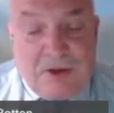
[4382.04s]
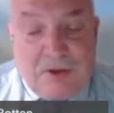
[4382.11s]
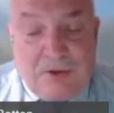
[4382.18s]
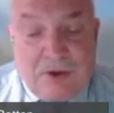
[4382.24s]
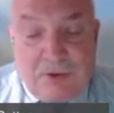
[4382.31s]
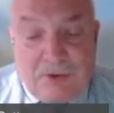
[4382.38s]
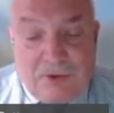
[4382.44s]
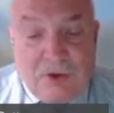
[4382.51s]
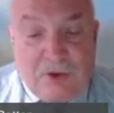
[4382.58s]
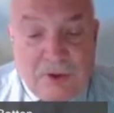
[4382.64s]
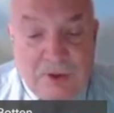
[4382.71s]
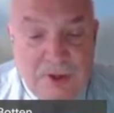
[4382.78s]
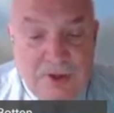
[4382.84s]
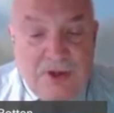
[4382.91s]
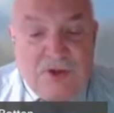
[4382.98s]
there's
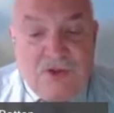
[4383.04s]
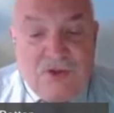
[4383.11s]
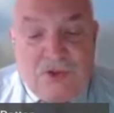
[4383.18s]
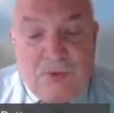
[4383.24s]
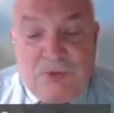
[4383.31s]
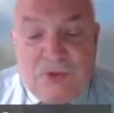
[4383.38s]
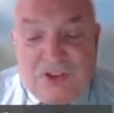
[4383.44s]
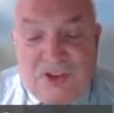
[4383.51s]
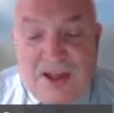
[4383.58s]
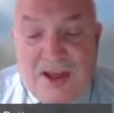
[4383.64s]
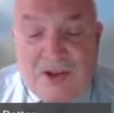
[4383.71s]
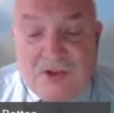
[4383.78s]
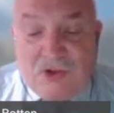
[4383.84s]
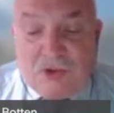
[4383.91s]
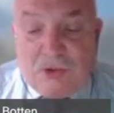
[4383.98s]

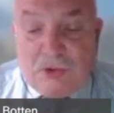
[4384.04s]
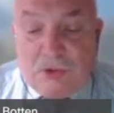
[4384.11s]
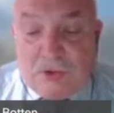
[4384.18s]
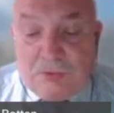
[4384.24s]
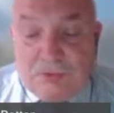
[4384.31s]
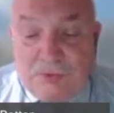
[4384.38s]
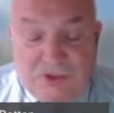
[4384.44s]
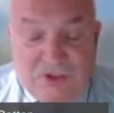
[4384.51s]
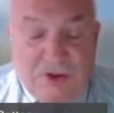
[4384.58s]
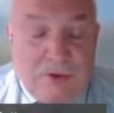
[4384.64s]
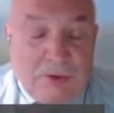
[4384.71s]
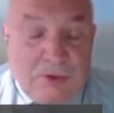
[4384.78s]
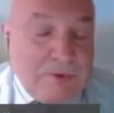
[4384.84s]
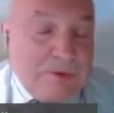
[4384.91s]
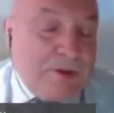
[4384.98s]
still
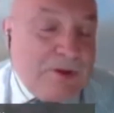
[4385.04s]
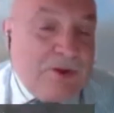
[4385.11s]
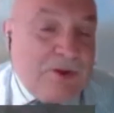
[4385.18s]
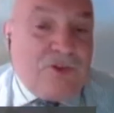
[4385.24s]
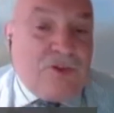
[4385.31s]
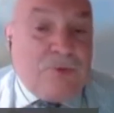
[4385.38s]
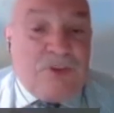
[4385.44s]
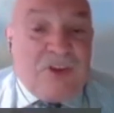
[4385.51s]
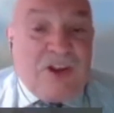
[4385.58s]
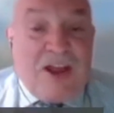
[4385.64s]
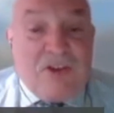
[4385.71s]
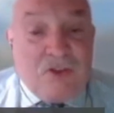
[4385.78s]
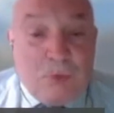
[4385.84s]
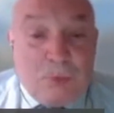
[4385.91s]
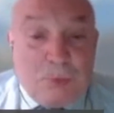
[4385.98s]
a
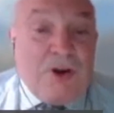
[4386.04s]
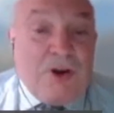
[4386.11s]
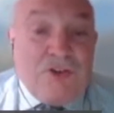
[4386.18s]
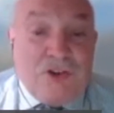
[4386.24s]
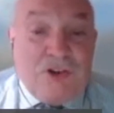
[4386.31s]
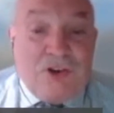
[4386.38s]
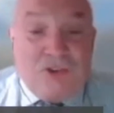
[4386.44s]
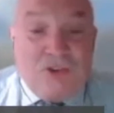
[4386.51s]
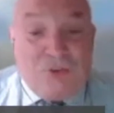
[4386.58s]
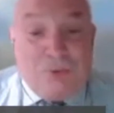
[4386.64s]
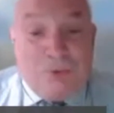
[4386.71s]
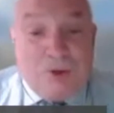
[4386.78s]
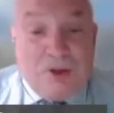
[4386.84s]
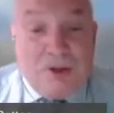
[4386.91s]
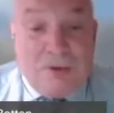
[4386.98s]
substantial prejudice
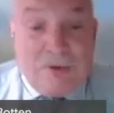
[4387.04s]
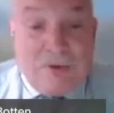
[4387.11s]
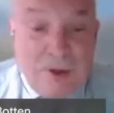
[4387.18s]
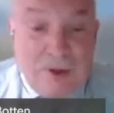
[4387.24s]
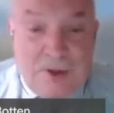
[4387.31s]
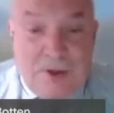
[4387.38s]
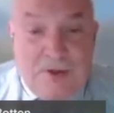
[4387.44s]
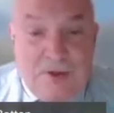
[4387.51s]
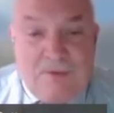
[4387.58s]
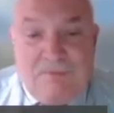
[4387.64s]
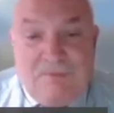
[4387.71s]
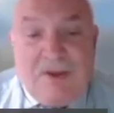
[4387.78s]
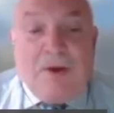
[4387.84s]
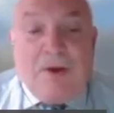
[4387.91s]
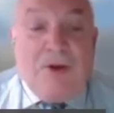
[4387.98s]
within
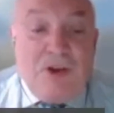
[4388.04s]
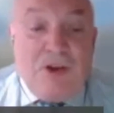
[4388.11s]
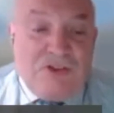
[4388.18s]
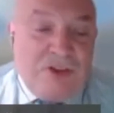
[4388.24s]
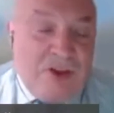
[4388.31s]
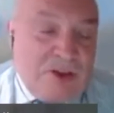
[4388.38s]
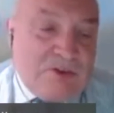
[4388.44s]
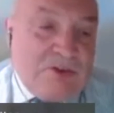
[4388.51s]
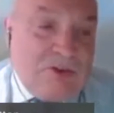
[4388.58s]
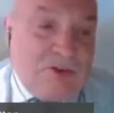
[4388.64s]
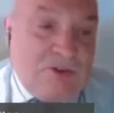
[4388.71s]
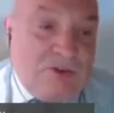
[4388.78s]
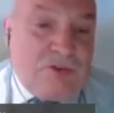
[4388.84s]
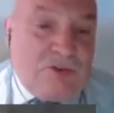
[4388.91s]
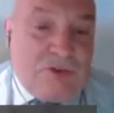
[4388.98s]
various
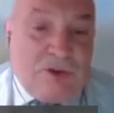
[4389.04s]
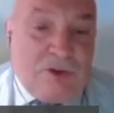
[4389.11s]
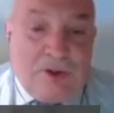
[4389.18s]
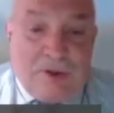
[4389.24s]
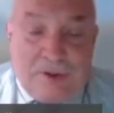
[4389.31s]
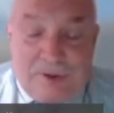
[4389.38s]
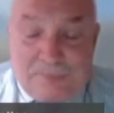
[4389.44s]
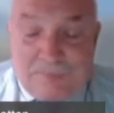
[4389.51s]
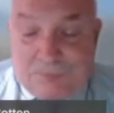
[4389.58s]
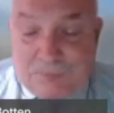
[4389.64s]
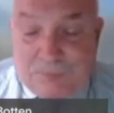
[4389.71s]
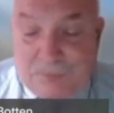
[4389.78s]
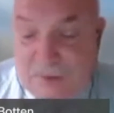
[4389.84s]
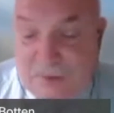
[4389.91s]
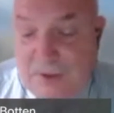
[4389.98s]
sectors
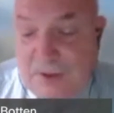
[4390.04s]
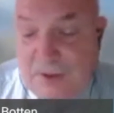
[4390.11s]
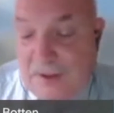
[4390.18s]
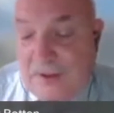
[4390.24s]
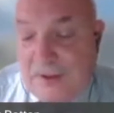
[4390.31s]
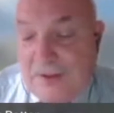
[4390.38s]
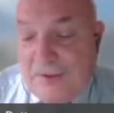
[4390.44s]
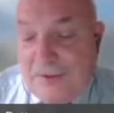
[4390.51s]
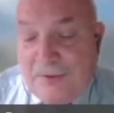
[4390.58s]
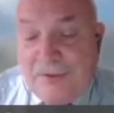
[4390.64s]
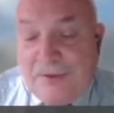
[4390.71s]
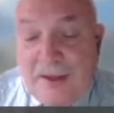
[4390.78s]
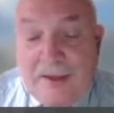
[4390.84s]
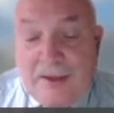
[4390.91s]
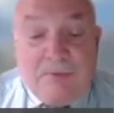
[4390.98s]

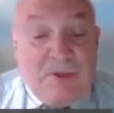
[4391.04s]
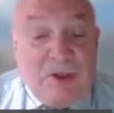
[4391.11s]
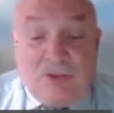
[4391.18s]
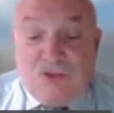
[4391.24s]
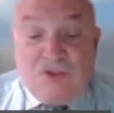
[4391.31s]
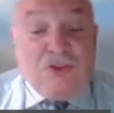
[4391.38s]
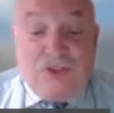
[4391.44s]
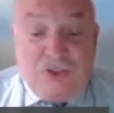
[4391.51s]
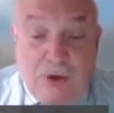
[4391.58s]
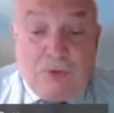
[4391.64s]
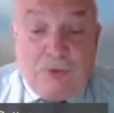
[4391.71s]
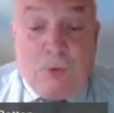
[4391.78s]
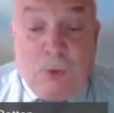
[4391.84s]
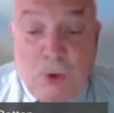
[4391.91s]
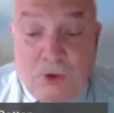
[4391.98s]
that just
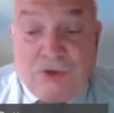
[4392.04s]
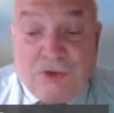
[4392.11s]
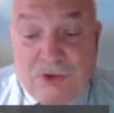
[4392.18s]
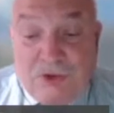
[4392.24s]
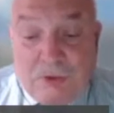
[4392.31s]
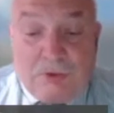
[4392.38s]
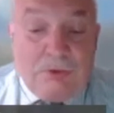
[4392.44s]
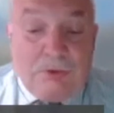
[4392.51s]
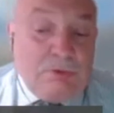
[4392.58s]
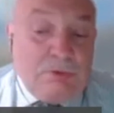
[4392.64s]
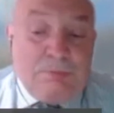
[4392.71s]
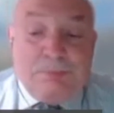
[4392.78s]
don't want to